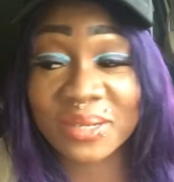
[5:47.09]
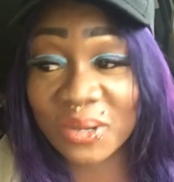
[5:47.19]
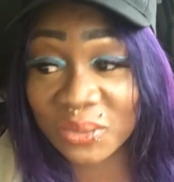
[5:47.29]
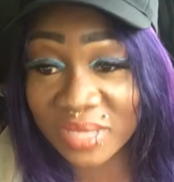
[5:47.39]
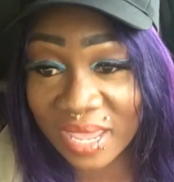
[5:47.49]

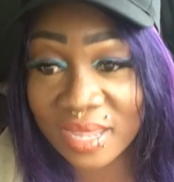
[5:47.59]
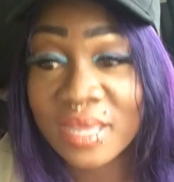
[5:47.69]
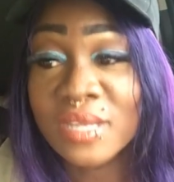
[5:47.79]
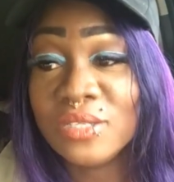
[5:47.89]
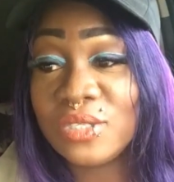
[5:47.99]
Okay,
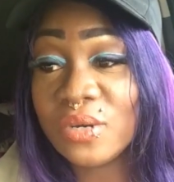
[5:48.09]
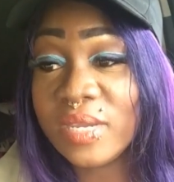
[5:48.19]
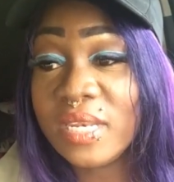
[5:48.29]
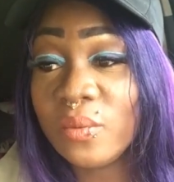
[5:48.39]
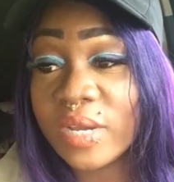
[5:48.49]
so
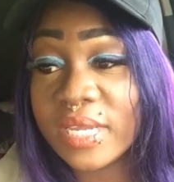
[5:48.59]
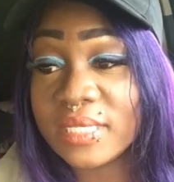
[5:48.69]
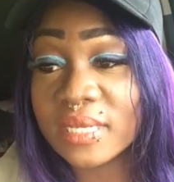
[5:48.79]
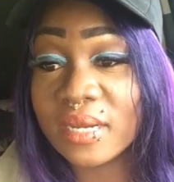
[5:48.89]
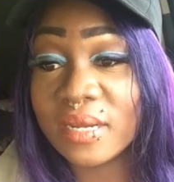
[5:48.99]

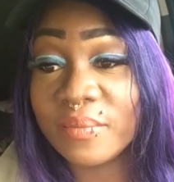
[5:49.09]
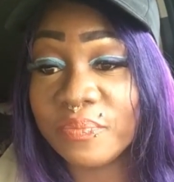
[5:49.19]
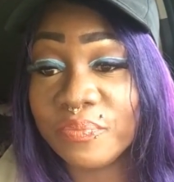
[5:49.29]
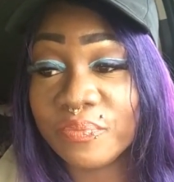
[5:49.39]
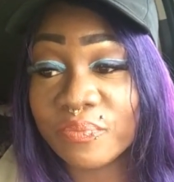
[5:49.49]
anyways,
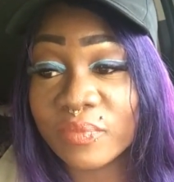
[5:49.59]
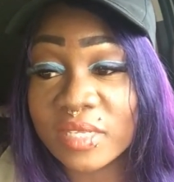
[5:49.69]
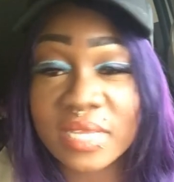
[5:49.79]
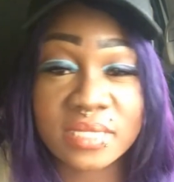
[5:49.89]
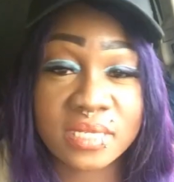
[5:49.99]

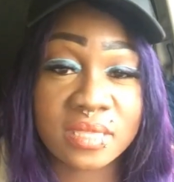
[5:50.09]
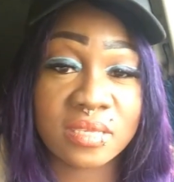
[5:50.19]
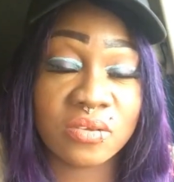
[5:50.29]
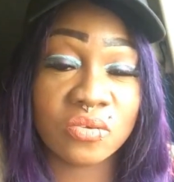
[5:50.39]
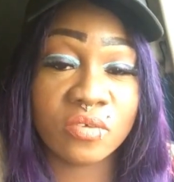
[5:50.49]
that's another
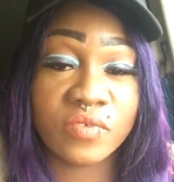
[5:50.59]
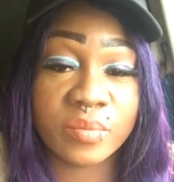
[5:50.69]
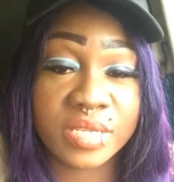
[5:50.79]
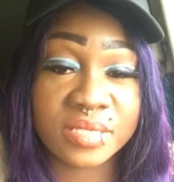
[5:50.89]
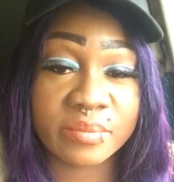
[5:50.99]
thing you can do if
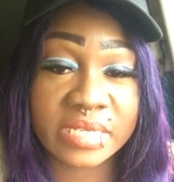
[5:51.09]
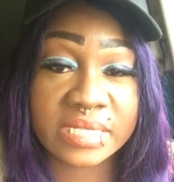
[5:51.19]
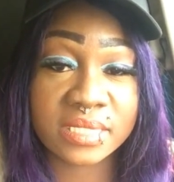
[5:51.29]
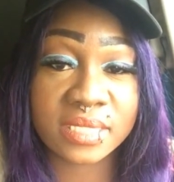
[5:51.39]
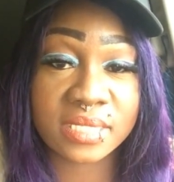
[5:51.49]
you're meeting somebody
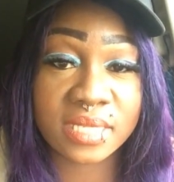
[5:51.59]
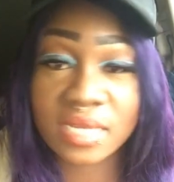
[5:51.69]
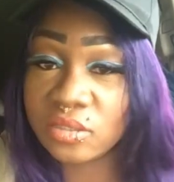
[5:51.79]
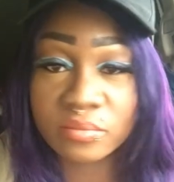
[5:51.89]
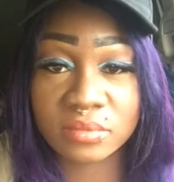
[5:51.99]
these days,
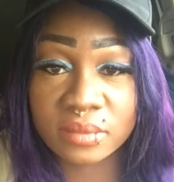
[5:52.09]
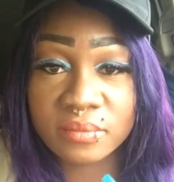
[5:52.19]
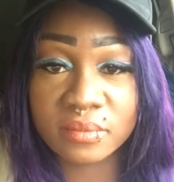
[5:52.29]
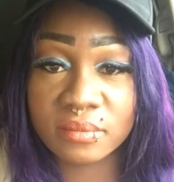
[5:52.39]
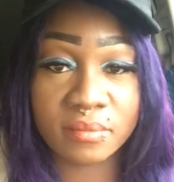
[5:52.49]
guys. You
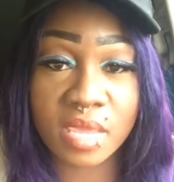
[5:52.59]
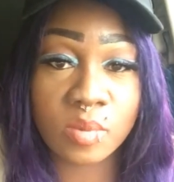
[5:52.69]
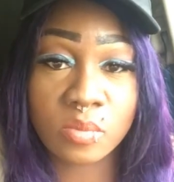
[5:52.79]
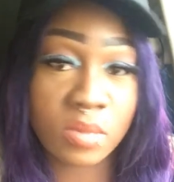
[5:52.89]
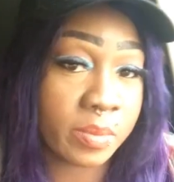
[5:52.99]

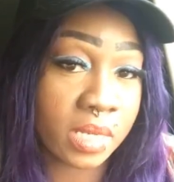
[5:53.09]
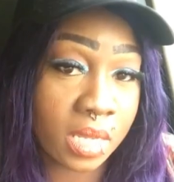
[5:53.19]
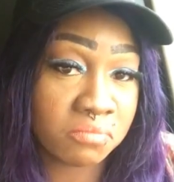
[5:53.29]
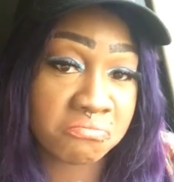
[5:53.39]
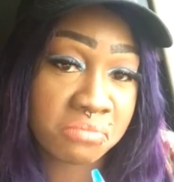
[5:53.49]
maybe
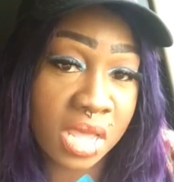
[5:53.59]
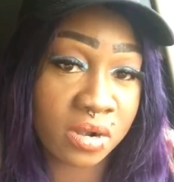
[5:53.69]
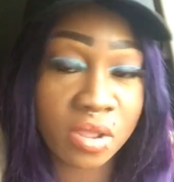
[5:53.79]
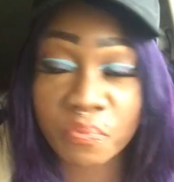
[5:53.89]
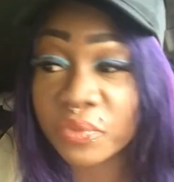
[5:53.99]
not. I
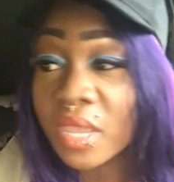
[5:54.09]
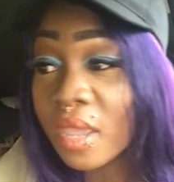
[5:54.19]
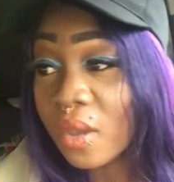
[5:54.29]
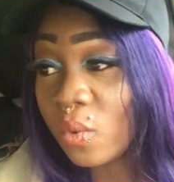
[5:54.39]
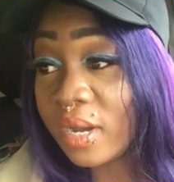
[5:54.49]
don't know.
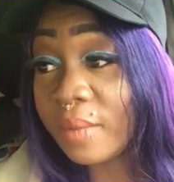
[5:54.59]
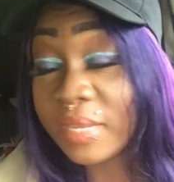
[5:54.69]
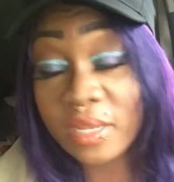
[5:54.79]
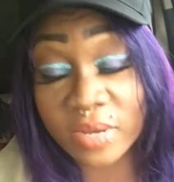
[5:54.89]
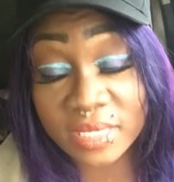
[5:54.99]
Well,
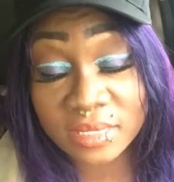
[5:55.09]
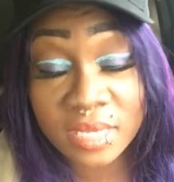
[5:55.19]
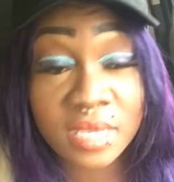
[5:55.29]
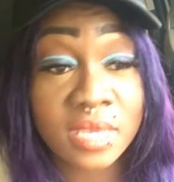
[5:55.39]
anyways.